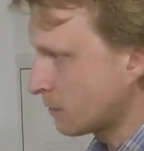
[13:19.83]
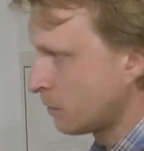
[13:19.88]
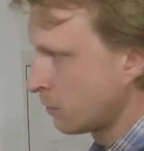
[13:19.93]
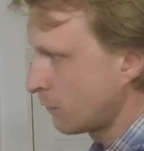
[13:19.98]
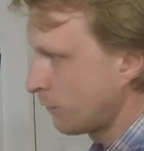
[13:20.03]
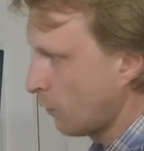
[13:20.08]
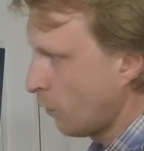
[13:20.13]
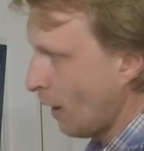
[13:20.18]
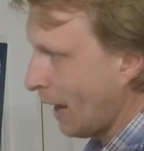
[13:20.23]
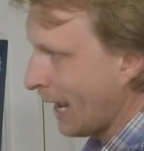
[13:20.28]

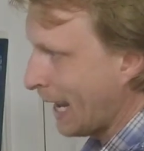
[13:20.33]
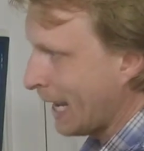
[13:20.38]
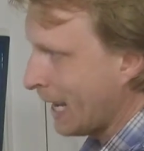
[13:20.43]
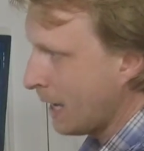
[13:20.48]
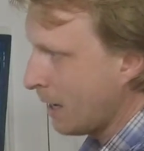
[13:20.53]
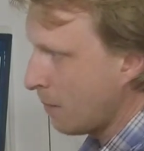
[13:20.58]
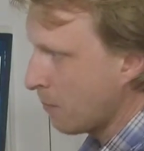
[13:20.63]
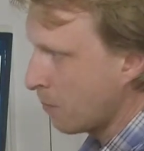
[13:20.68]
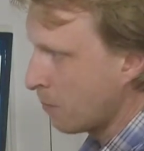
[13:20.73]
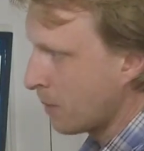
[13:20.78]
look for
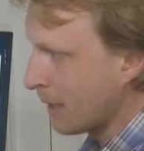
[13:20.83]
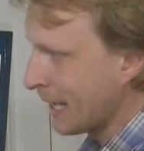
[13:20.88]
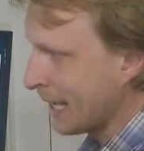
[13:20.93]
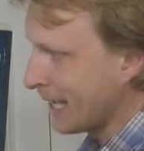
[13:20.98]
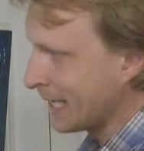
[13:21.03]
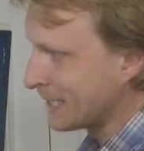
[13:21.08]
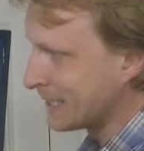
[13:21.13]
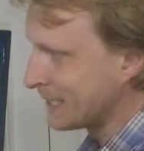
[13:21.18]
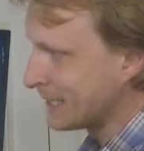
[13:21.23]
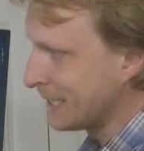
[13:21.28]

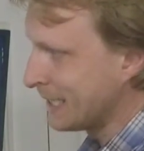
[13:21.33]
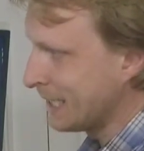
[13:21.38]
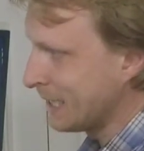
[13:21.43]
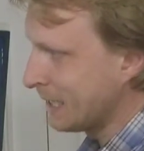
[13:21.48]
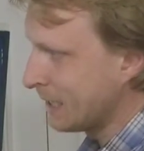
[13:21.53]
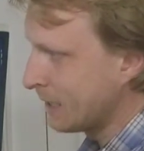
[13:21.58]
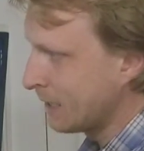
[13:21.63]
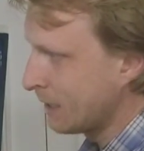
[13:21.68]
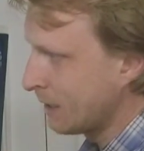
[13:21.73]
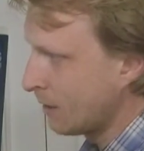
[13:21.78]

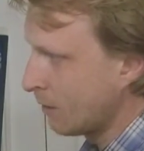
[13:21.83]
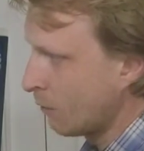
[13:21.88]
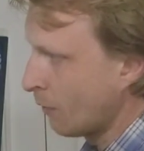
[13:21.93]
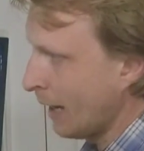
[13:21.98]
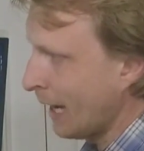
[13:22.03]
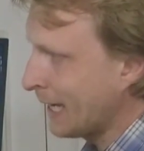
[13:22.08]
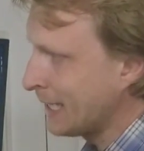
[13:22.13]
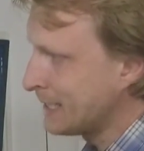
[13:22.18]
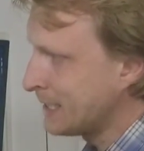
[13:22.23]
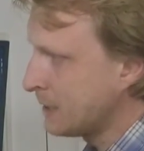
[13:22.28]
ABD or
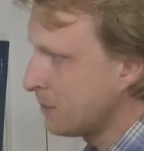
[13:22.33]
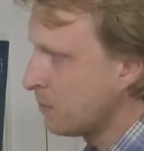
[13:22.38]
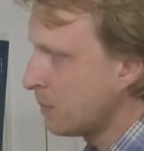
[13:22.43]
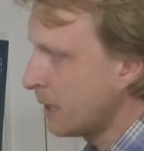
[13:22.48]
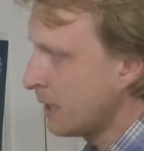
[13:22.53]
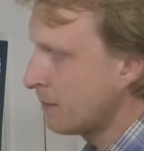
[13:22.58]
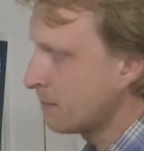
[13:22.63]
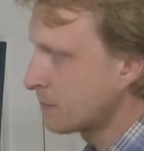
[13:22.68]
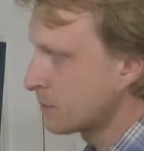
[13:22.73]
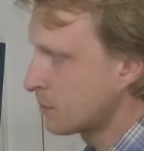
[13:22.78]

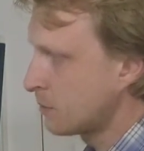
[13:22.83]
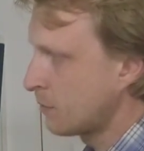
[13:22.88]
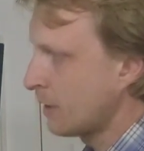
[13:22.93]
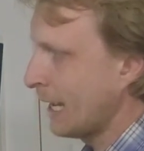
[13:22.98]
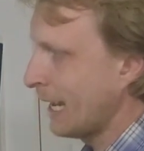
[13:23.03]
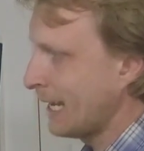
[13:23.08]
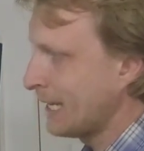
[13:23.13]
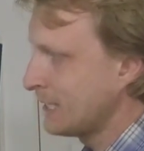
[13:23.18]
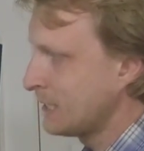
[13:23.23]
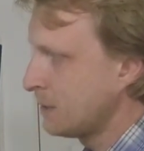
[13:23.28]
ADB,
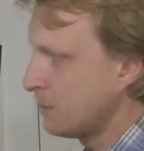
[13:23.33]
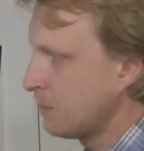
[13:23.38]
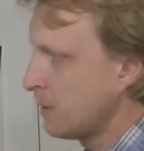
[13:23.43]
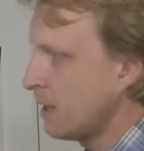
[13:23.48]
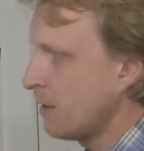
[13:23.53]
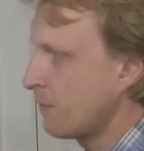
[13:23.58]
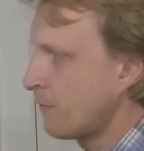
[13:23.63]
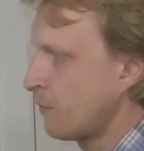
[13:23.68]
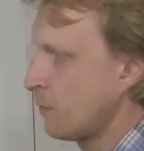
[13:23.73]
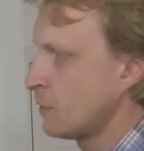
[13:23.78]
sorry,
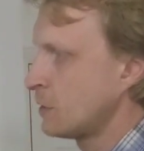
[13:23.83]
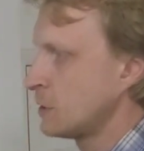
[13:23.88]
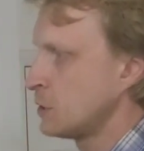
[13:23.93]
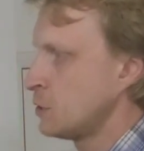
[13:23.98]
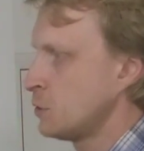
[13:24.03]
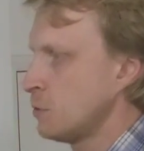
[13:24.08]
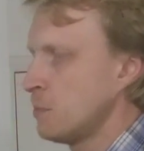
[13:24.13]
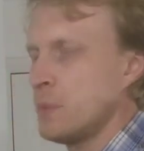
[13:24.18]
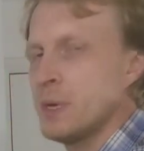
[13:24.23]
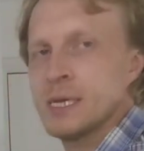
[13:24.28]
ADB
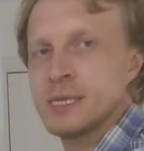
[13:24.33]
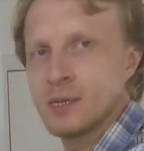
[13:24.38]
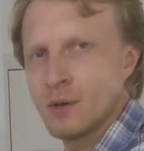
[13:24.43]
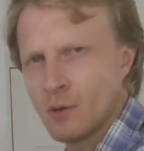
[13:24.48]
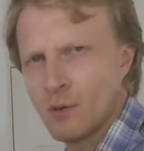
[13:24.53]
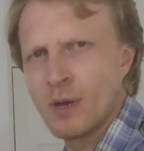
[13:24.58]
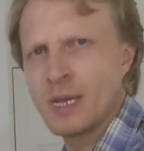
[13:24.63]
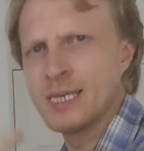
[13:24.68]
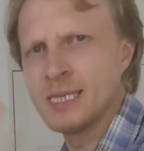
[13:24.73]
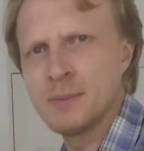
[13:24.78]
32-bit
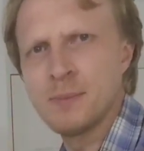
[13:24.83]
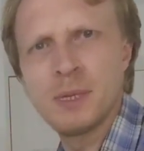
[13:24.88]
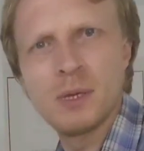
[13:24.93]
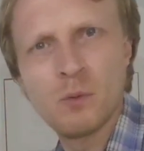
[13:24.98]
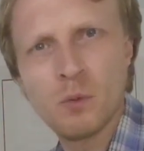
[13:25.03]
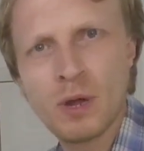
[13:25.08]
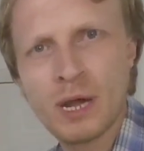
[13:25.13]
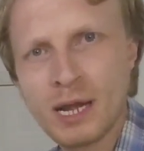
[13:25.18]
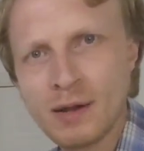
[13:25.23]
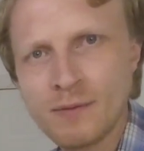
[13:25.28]
or
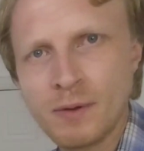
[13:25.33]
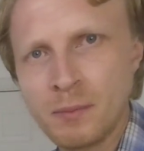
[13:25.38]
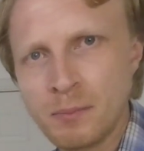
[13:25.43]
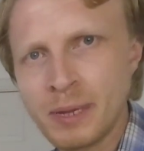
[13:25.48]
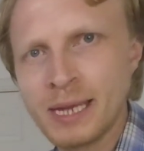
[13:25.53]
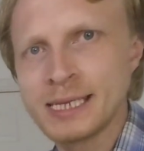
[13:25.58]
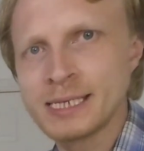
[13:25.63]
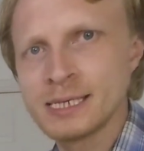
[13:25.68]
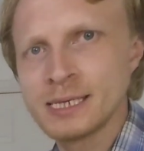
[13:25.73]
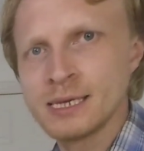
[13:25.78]
ADB whatever
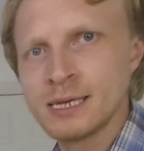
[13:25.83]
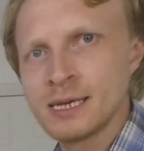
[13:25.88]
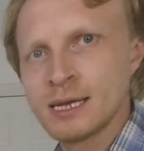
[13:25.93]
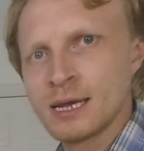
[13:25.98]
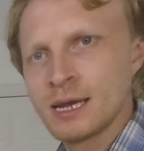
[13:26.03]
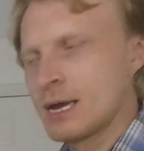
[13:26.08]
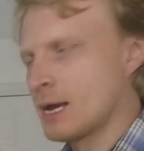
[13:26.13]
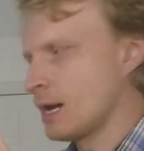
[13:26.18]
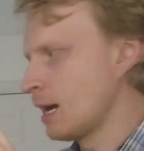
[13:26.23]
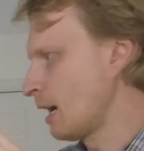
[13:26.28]
bit
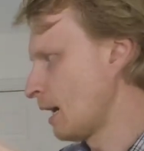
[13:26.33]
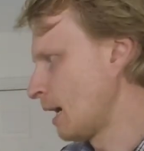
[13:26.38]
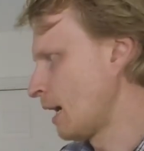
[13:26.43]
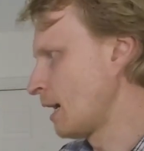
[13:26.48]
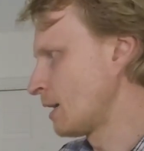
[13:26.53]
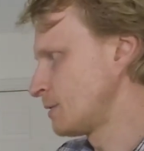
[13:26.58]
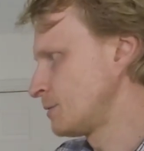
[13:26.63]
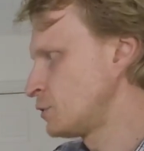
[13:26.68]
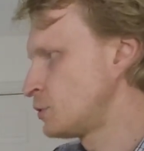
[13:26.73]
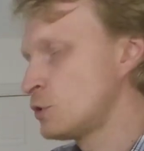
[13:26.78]

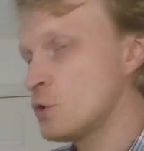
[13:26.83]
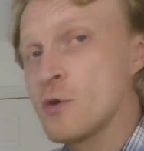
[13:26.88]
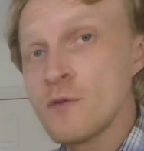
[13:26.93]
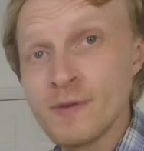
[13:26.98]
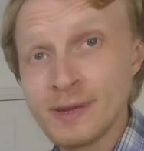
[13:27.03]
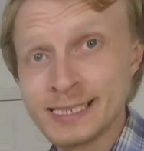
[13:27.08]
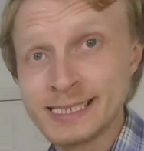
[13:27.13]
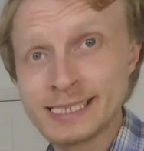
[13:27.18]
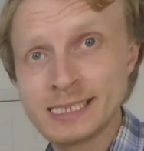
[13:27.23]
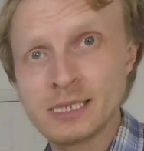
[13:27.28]
uh,
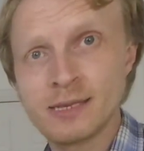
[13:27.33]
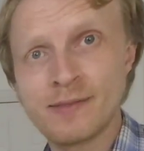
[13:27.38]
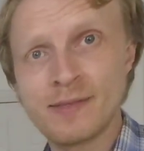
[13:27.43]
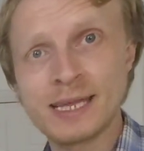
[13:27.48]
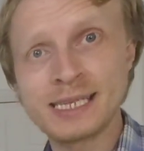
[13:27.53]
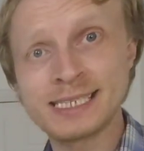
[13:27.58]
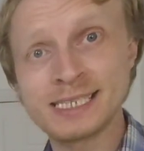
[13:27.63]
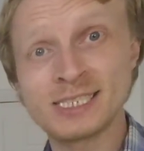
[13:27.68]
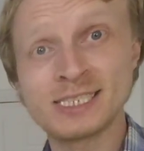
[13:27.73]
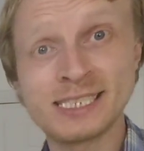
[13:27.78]
service
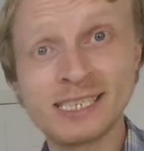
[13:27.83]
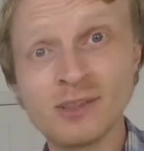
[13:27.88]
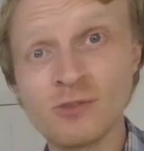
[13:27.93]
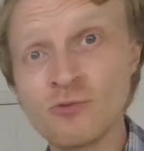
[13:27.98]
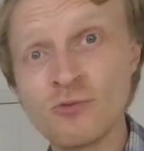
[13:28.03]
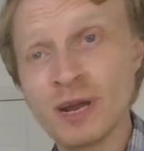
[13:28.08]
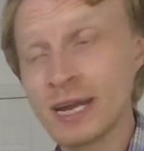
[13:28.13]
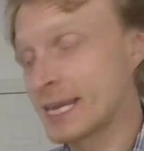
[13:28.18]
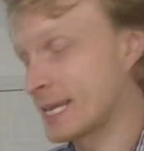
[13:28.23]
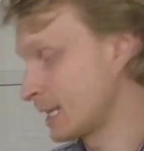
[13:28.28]
that is still
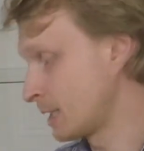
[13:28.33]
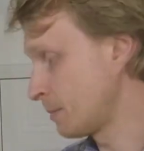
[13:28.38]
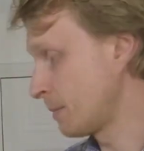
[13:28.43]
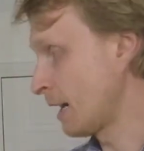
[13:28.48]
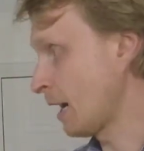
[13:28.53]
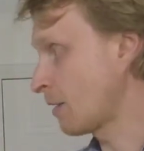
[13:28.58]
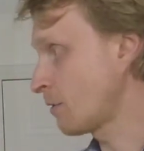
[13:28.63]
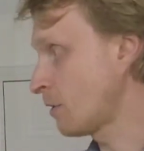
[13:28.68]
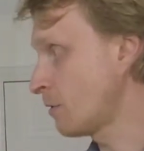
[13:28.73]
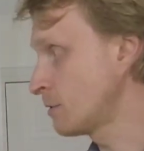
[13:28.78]
running in the
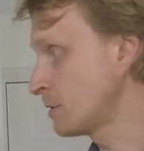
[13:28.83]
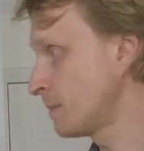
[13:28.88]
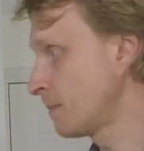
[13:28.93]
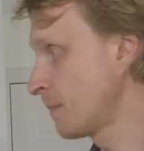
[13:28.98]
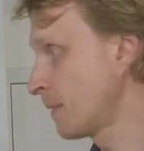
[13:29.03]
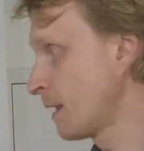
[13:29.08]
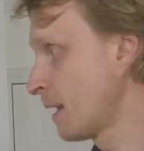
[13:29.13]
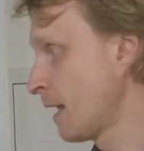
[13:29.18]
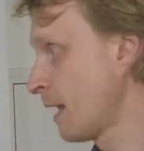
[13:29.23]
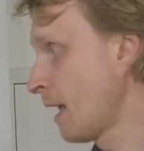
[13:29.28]
background.
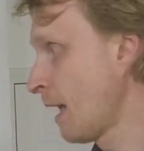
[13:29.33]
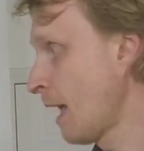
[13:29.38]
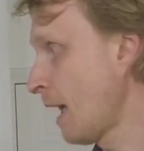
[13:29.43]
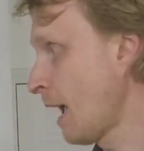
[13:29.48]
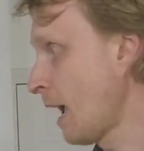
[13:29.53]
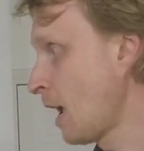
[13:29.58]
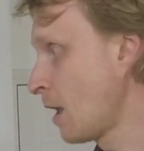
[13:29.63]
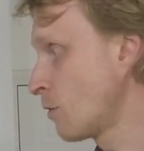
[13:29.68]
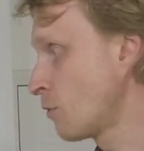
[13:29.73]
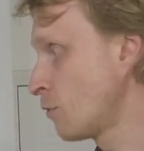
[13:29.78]

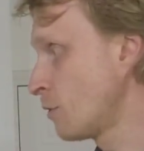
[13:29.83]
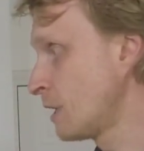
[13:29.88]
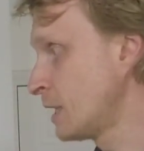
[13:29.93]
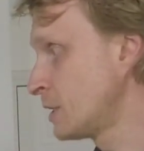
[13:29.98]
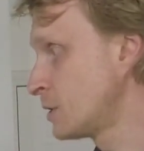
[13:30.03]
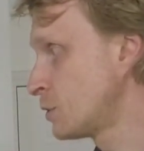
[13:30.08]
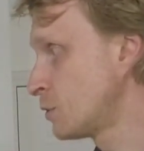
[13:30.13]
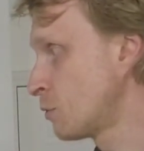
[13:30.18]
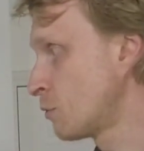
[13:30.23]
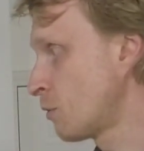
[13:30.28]
And you
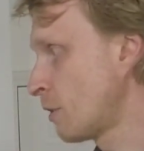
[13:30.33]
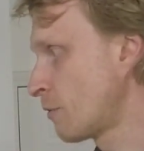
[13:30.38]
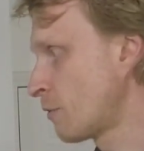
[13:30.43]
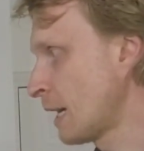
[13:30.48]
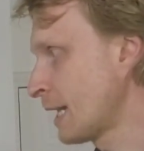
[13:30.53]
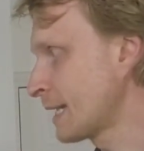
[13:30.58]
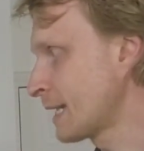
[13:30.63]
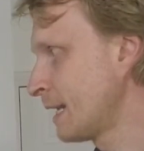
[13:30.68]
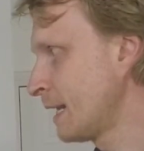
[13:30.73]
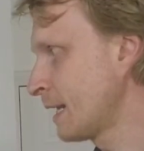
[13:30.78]
need to
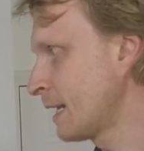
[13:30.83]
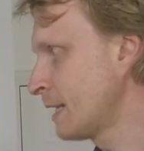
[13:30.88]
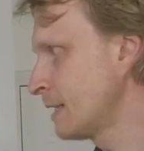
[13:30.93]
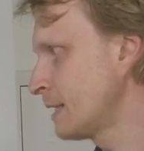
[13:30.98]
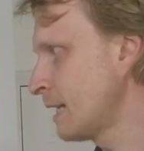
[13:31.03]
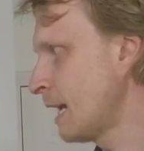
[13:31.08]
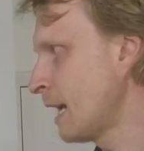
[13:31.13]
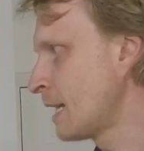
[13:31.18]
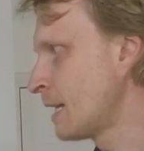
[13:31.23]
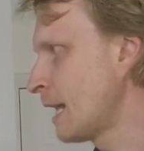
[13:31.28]
right-click
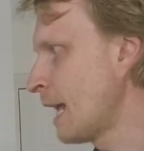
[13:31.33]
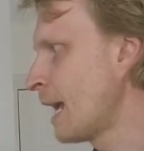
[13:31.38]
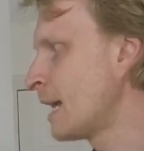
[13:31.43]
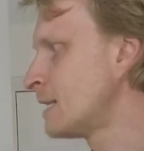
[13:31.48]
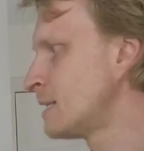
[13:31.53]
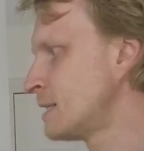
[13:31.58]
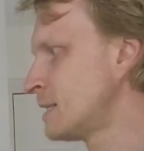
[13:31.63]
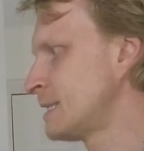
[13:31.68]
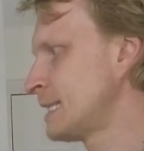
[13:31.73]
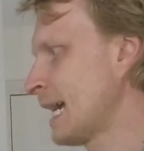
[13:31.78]
it and
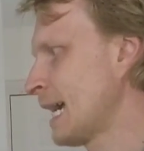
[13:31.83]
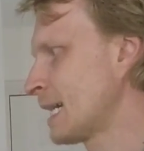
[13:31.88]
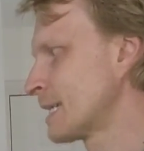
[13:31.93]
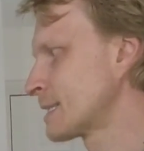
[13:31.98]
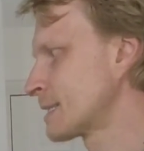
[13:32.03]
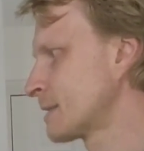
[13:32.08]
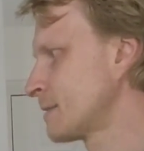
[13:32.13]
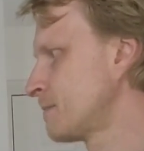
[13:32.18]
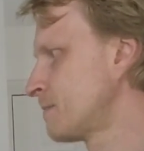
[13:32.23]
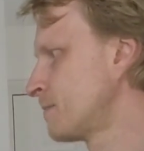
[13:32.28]
end the
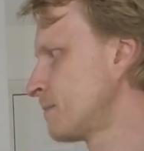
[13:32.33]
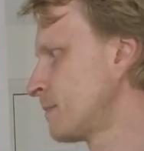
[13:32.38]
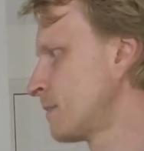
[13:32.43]
task.